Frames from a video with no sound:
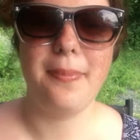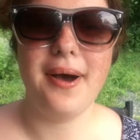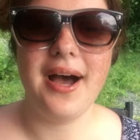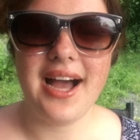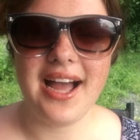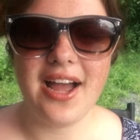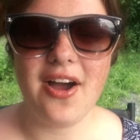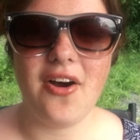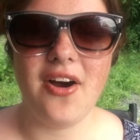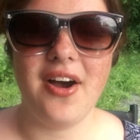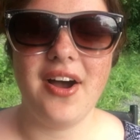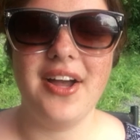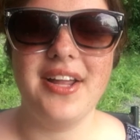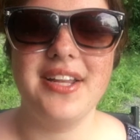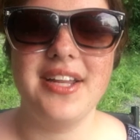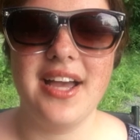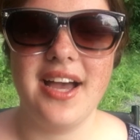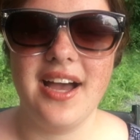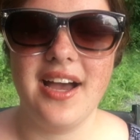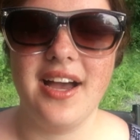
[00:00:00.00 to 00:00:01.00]
But on
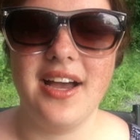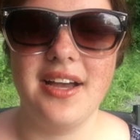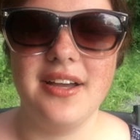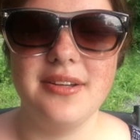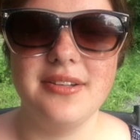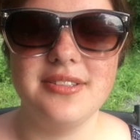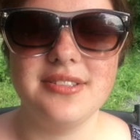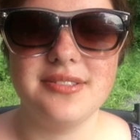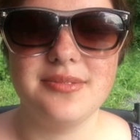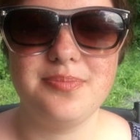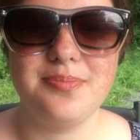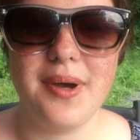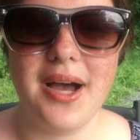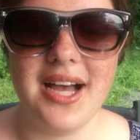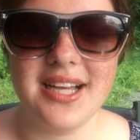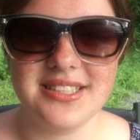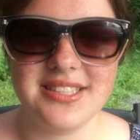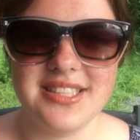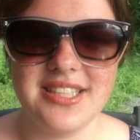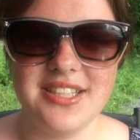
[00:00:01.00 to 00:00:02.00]
a
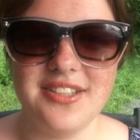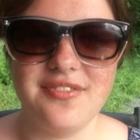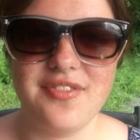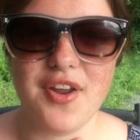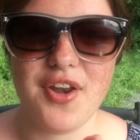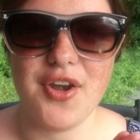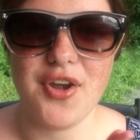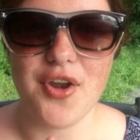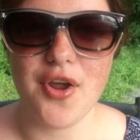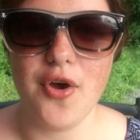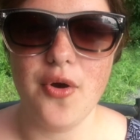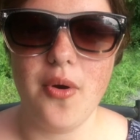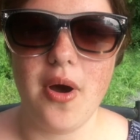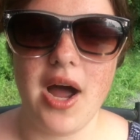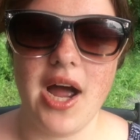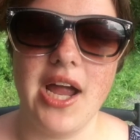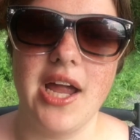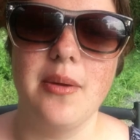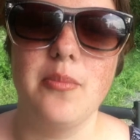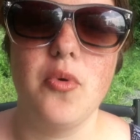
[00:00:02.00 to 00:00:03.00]
positive note,
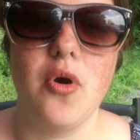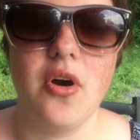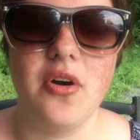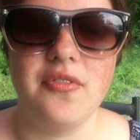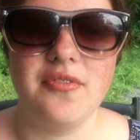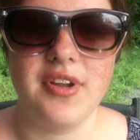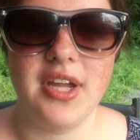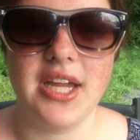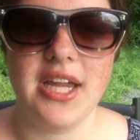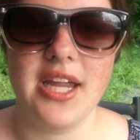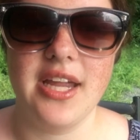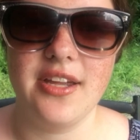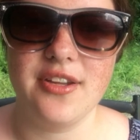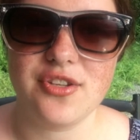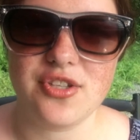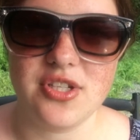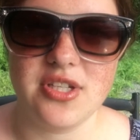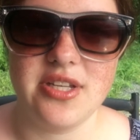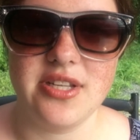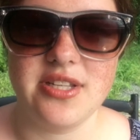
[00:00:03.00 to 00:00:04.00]
I am on
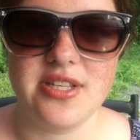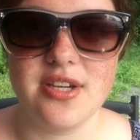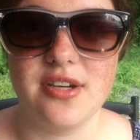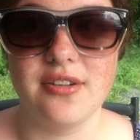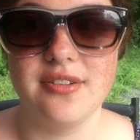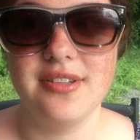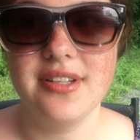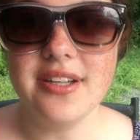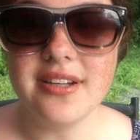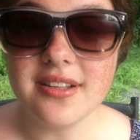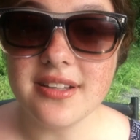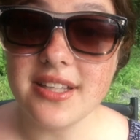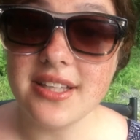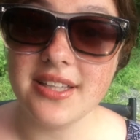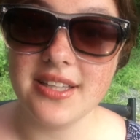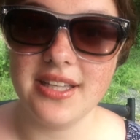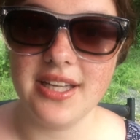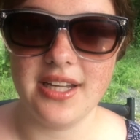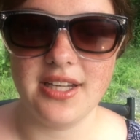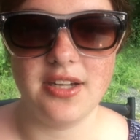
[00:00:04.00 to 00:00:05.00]
vacation till nearly
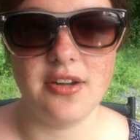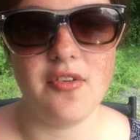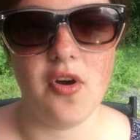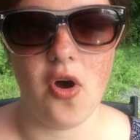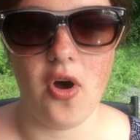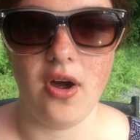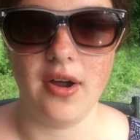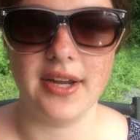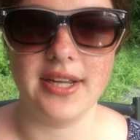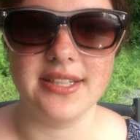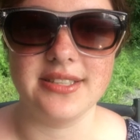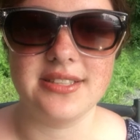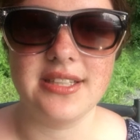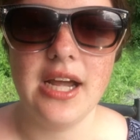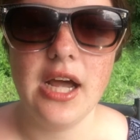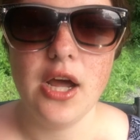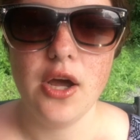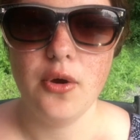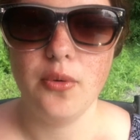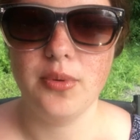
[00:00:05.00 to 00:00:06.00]
the end of August,
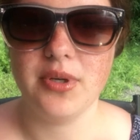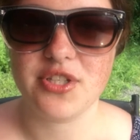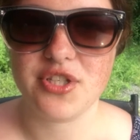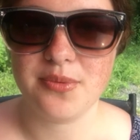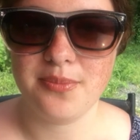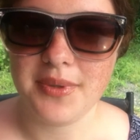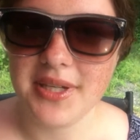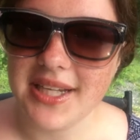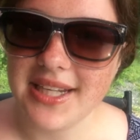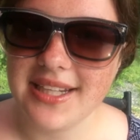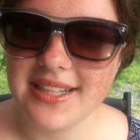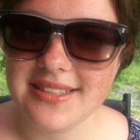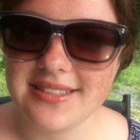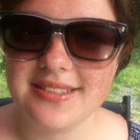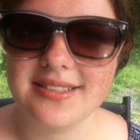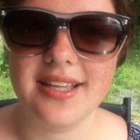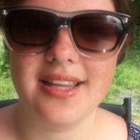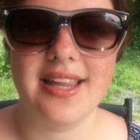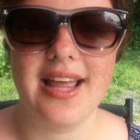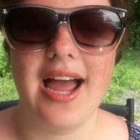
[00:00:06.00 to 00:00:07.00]
which
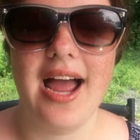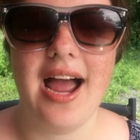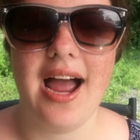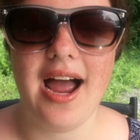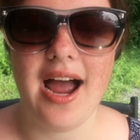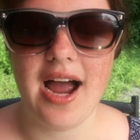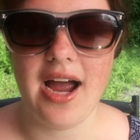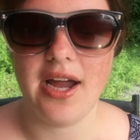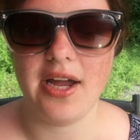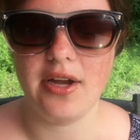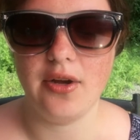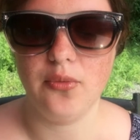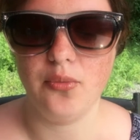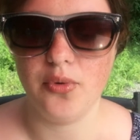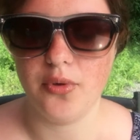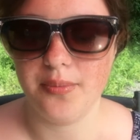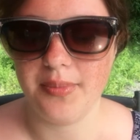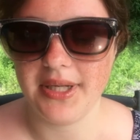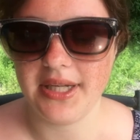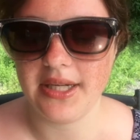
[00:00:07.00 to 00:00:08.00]
means that I
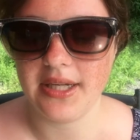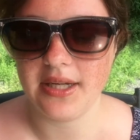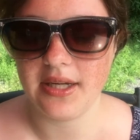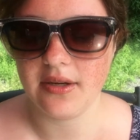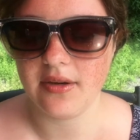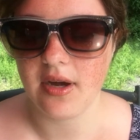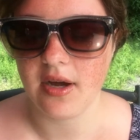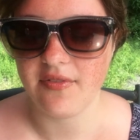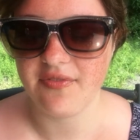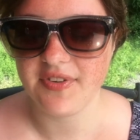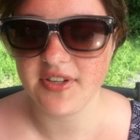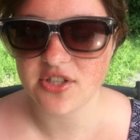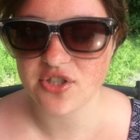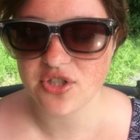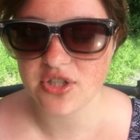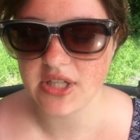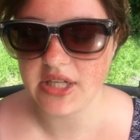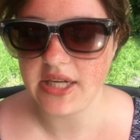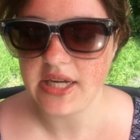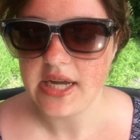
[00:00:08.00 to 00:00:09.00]
will be
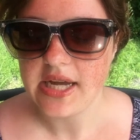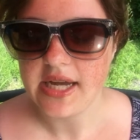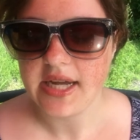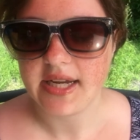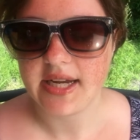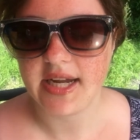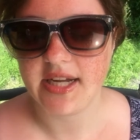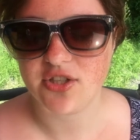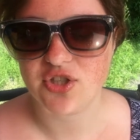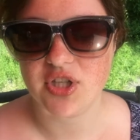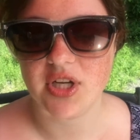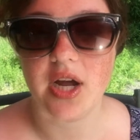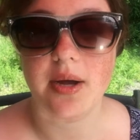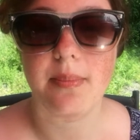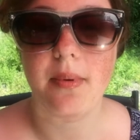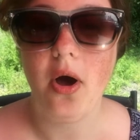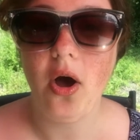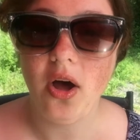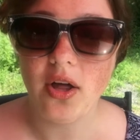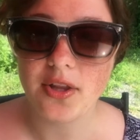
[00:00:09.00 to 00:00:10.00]
officially catching
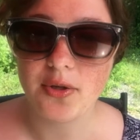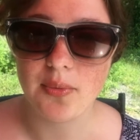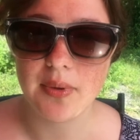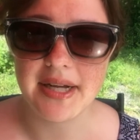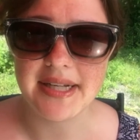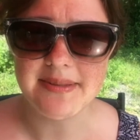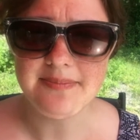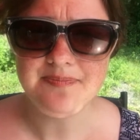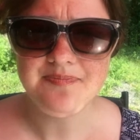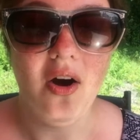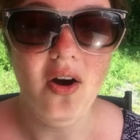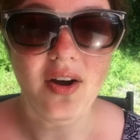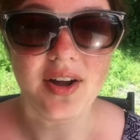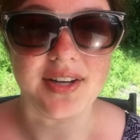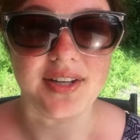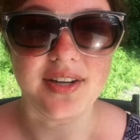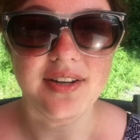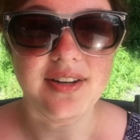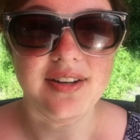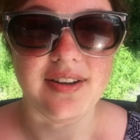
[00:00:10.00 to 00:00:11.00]
up all the way
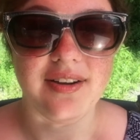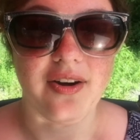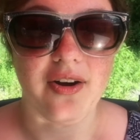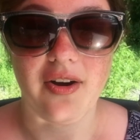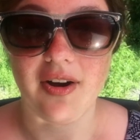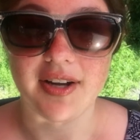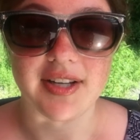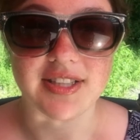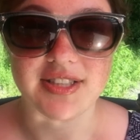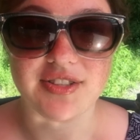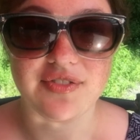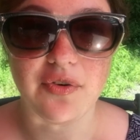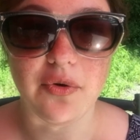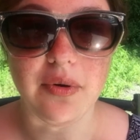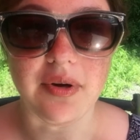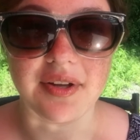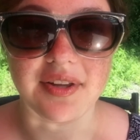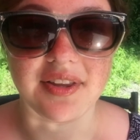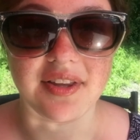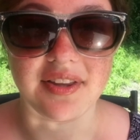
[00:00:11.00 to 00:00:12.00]
on August
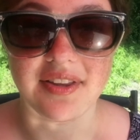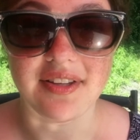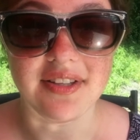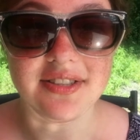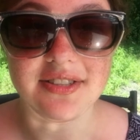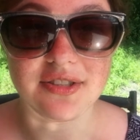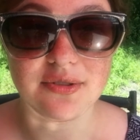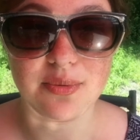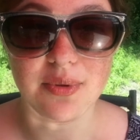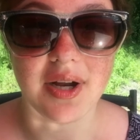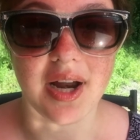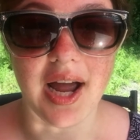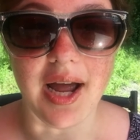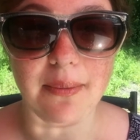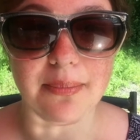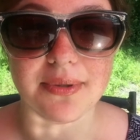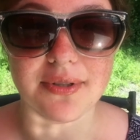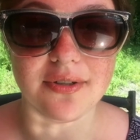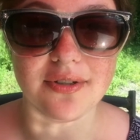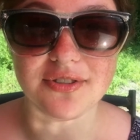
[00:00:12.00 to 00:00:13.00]
4th, this is what
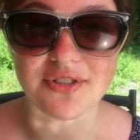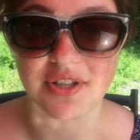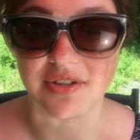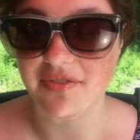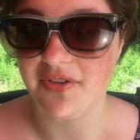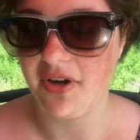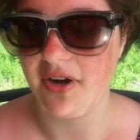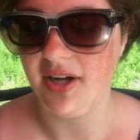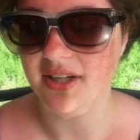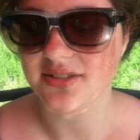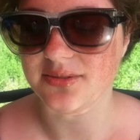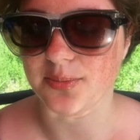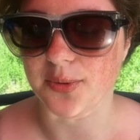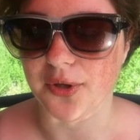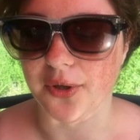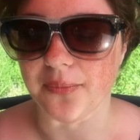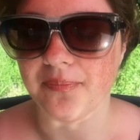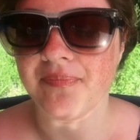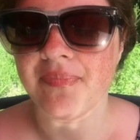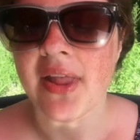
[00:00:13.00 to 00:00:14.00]
happened on General
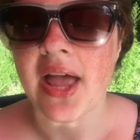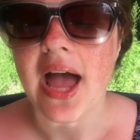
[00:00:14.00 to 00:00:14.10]
Hospital.